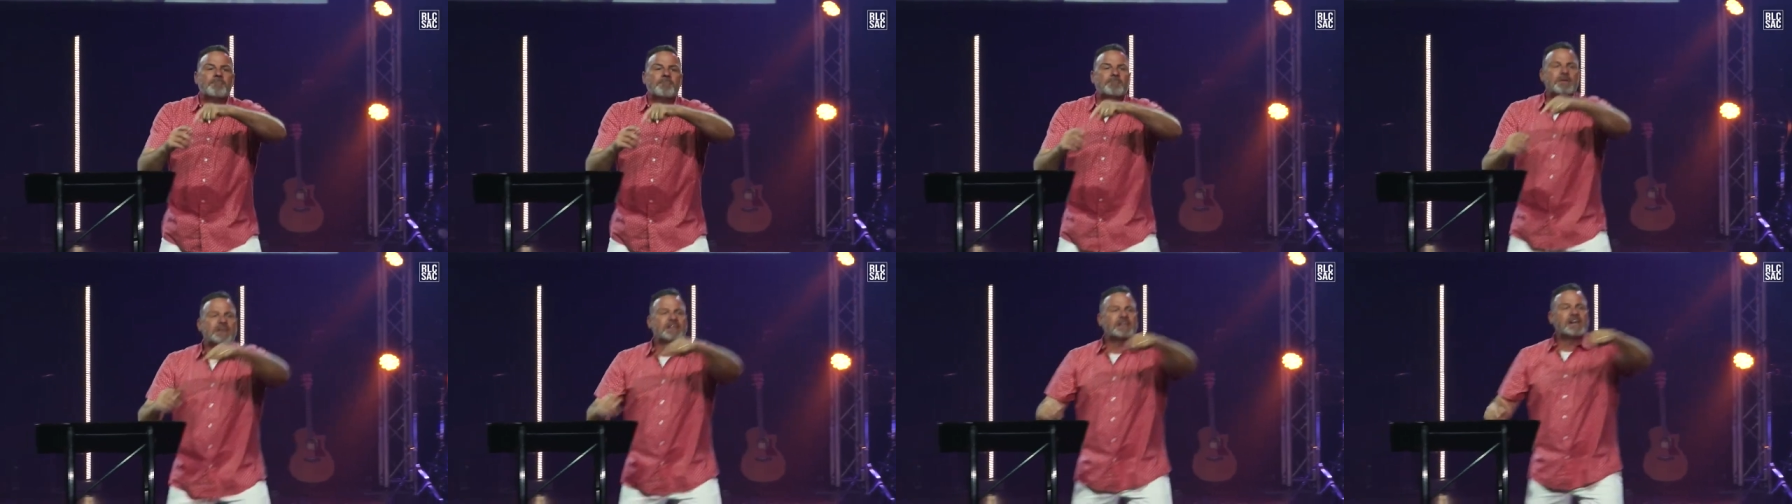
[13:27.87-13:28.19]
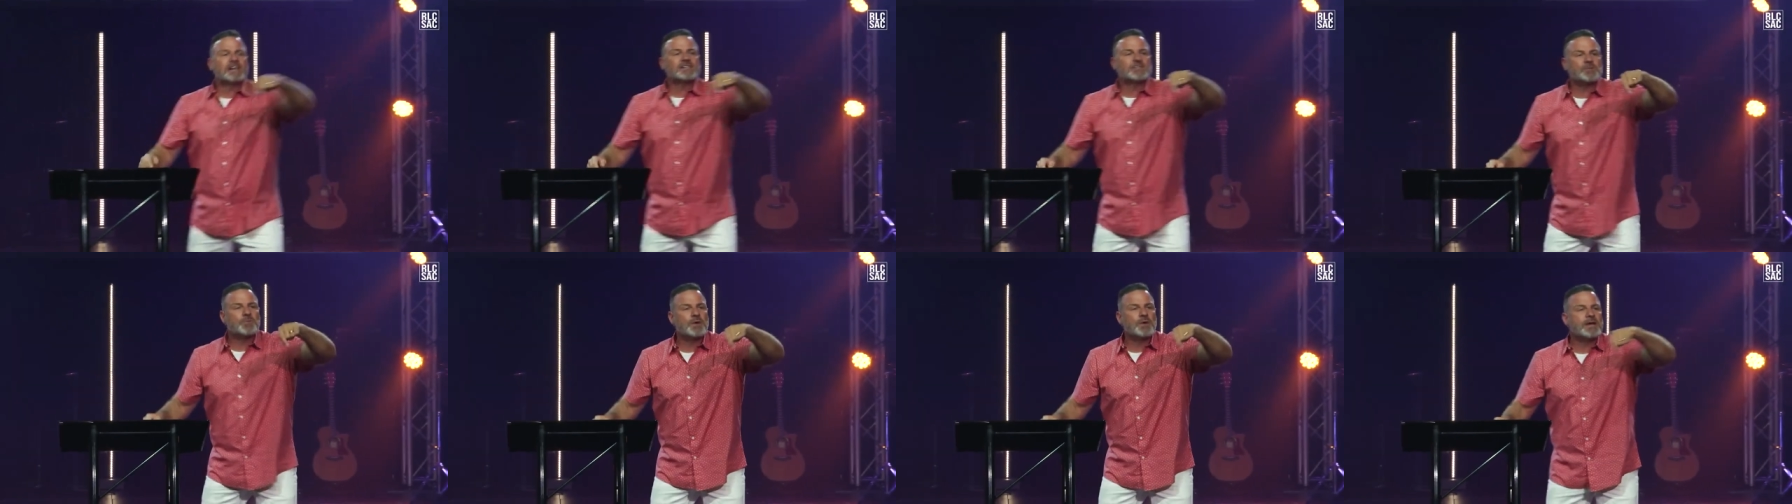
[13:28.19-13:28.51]

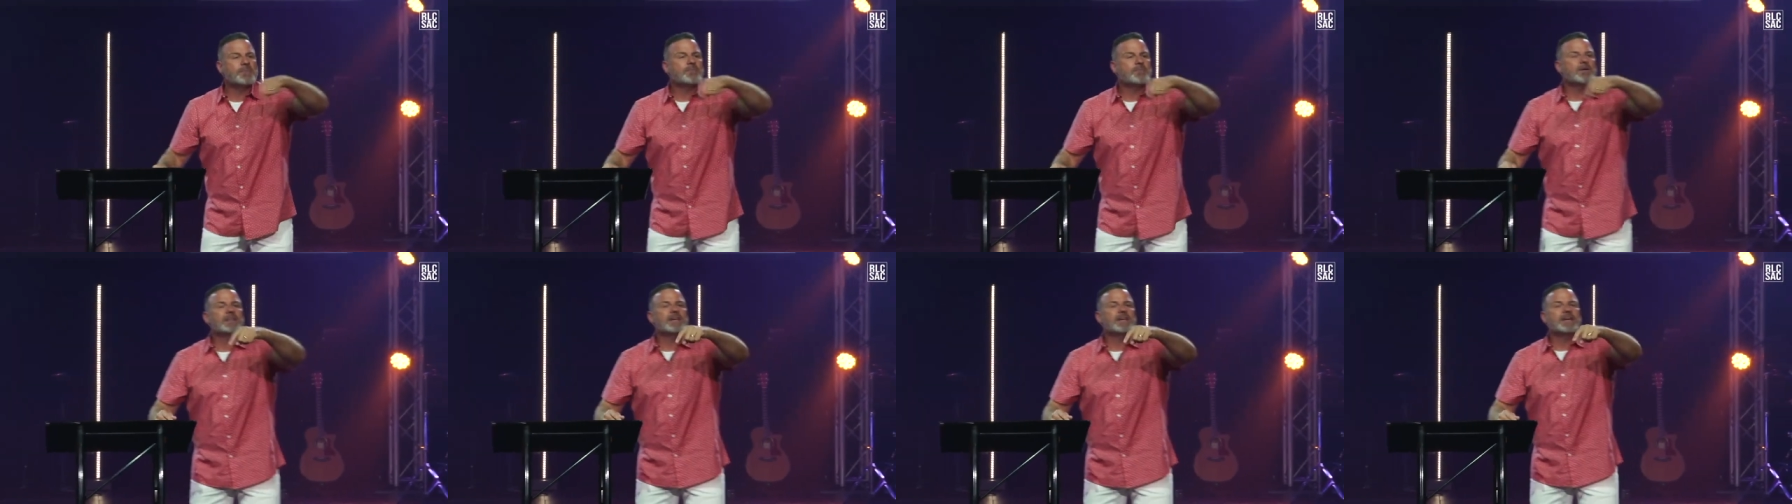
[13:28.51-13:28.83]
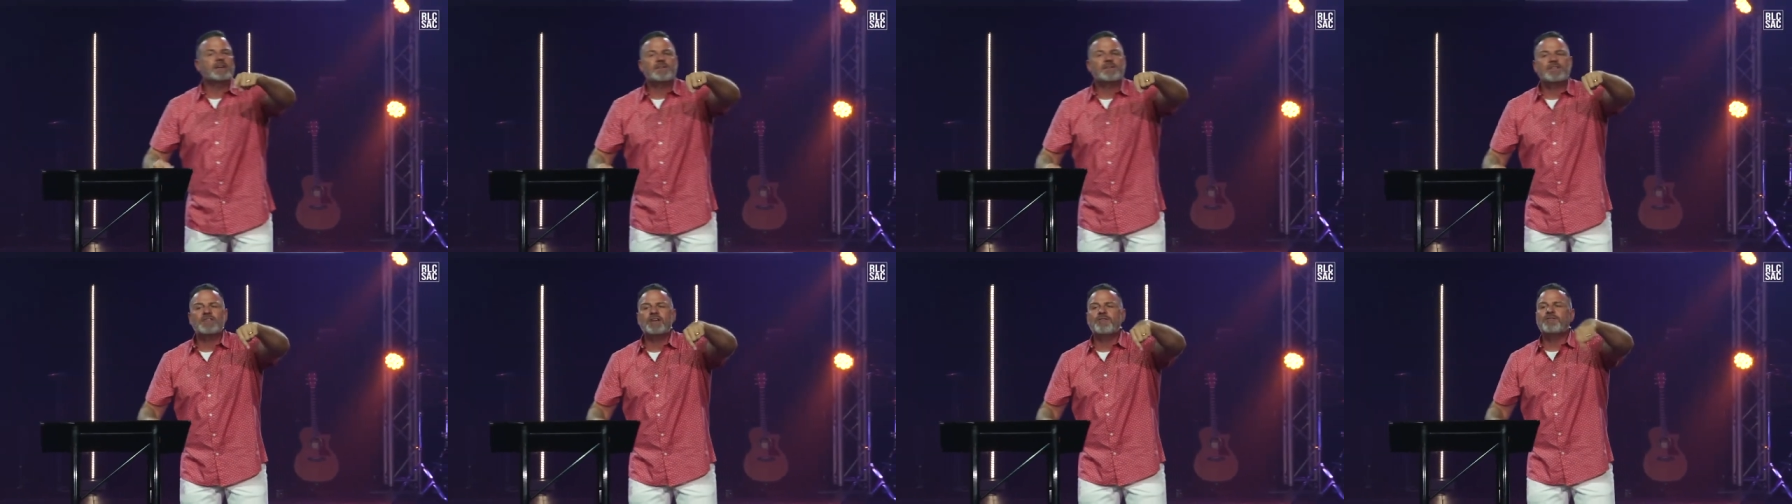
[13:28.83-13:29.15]
Because we
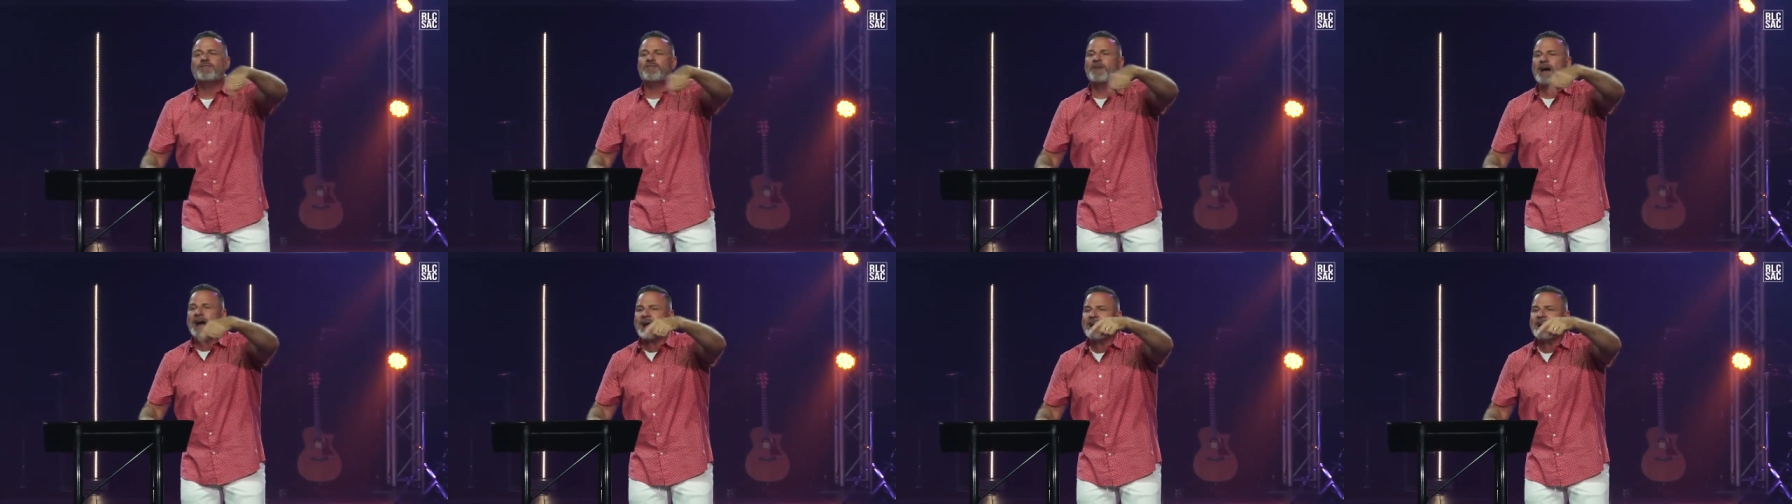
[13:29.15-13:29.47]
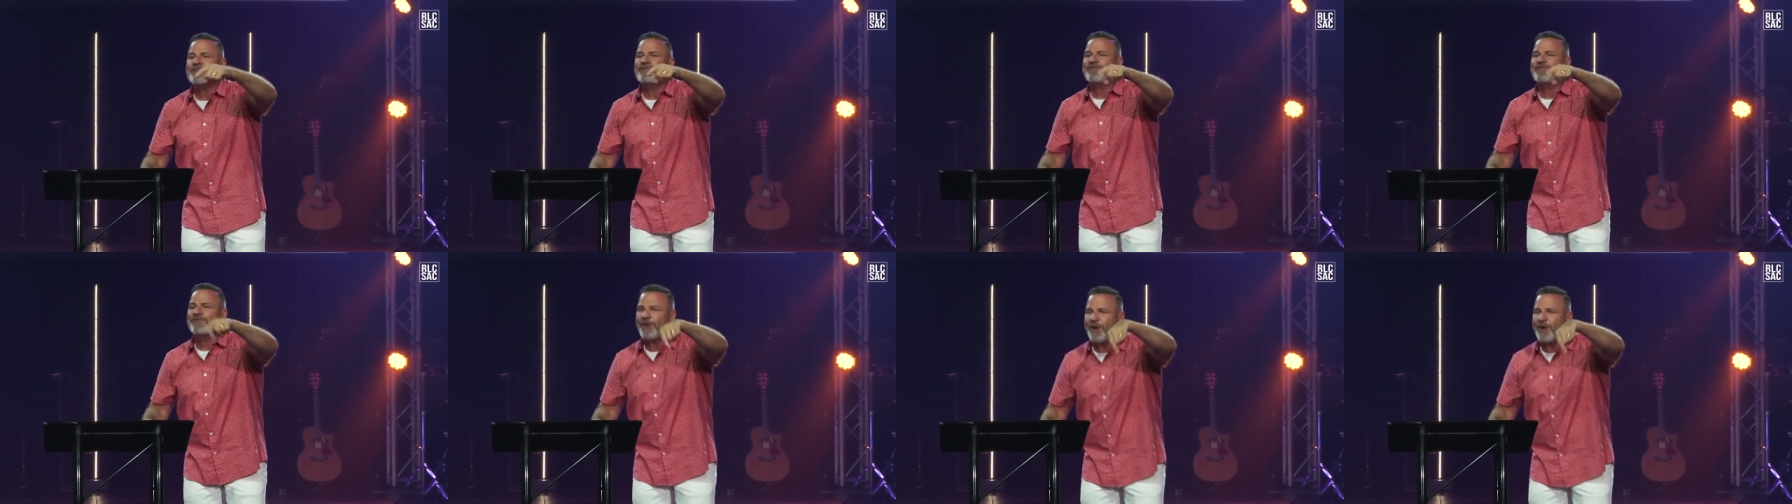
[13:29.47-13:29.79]
believe in the
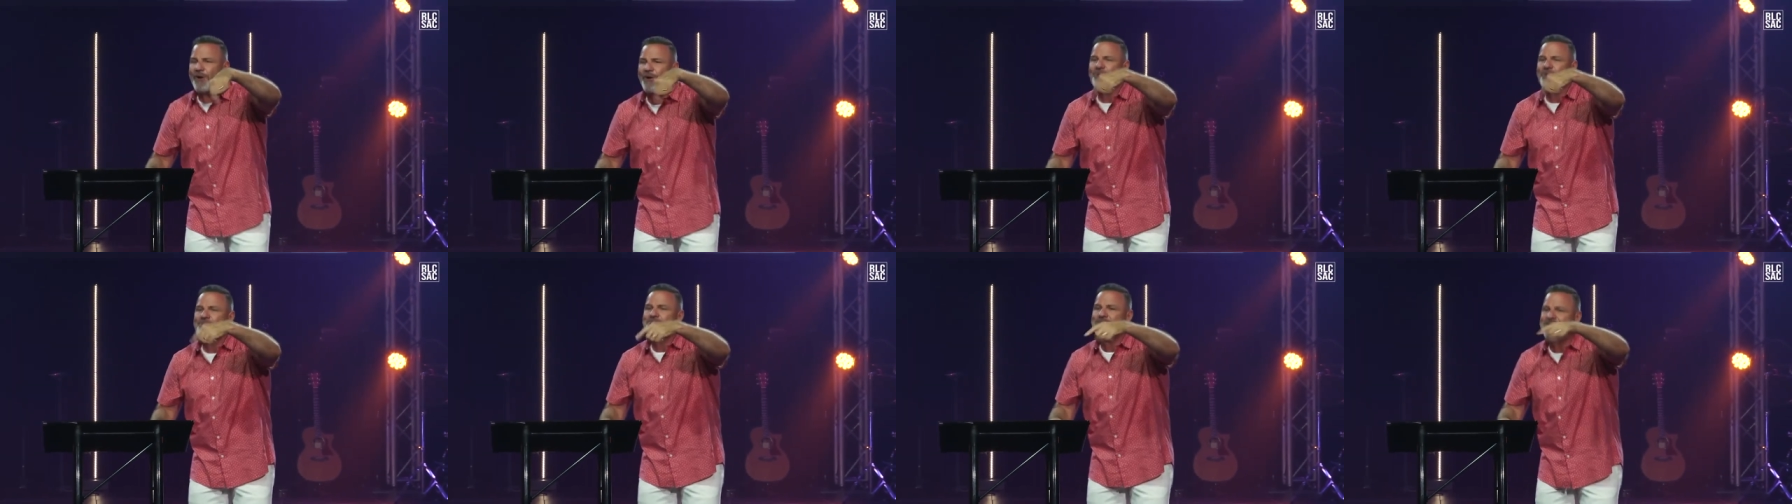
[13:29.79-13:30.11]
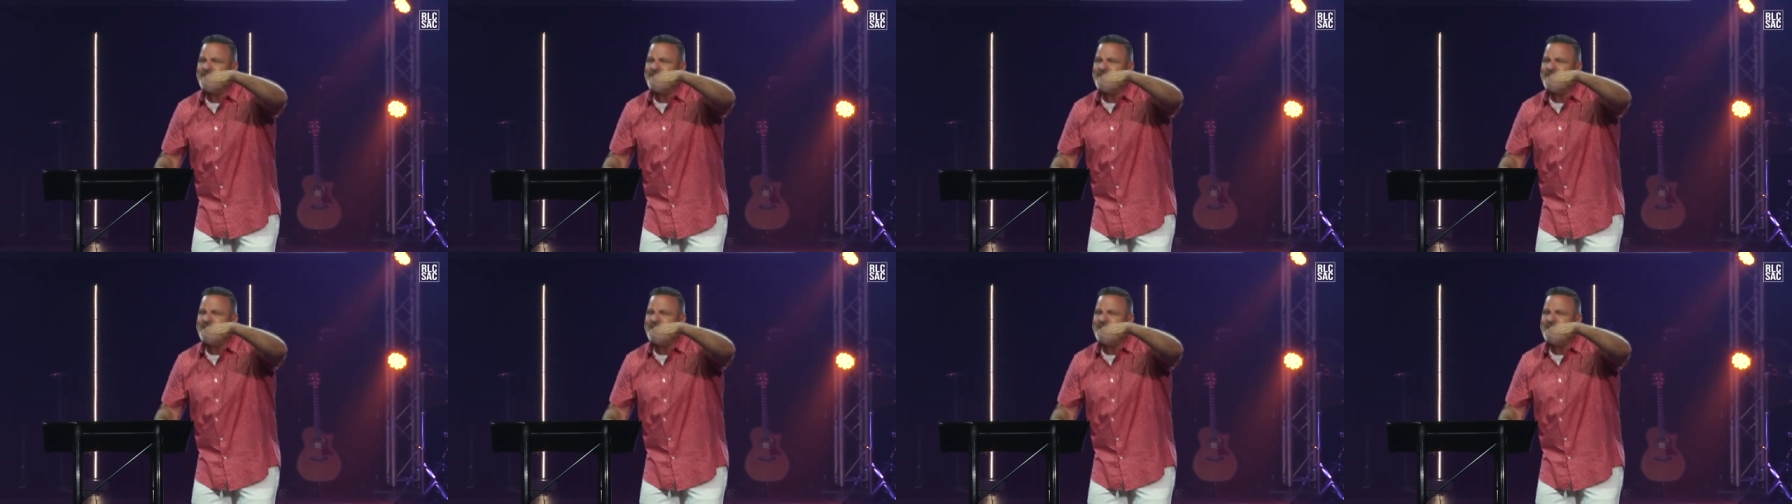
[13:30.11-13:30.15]
fivefold